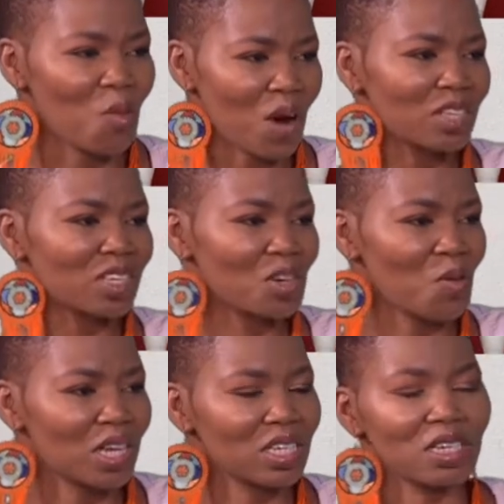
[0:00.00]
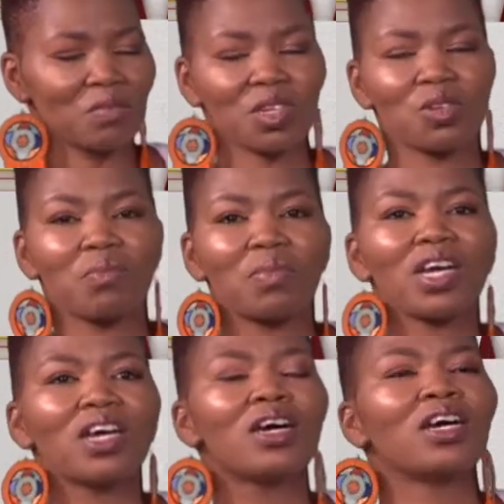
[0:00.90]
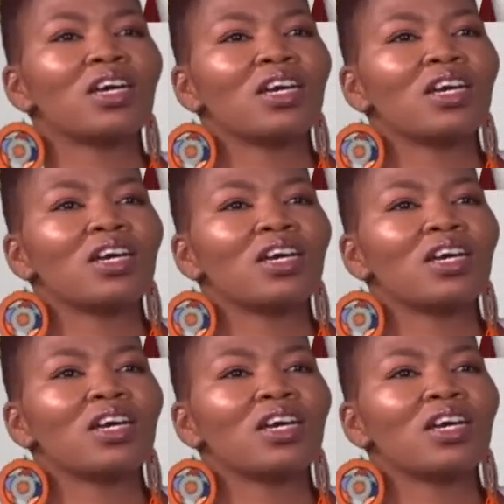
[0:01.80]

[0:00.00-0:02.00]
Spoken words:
what she wanted me to be.